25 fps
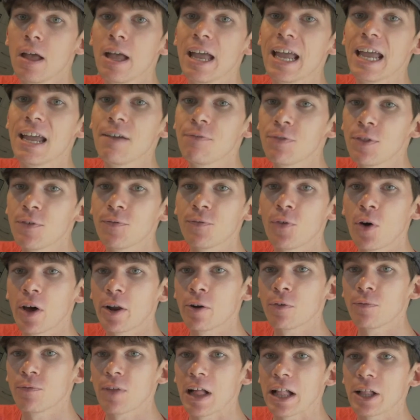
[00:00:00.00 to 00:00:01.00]
If the
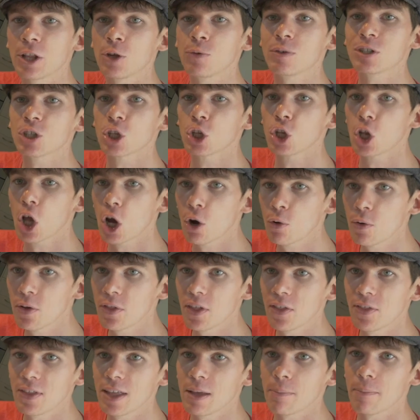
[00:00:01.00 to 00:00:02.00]
final value is lower
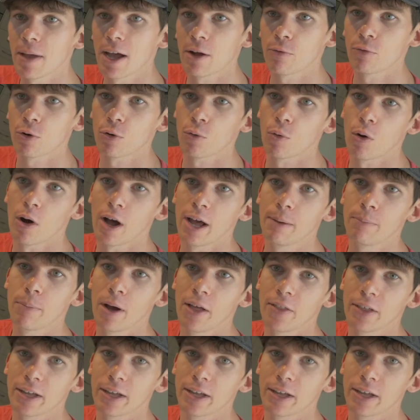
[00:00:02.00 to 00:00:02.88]
than the amount required by the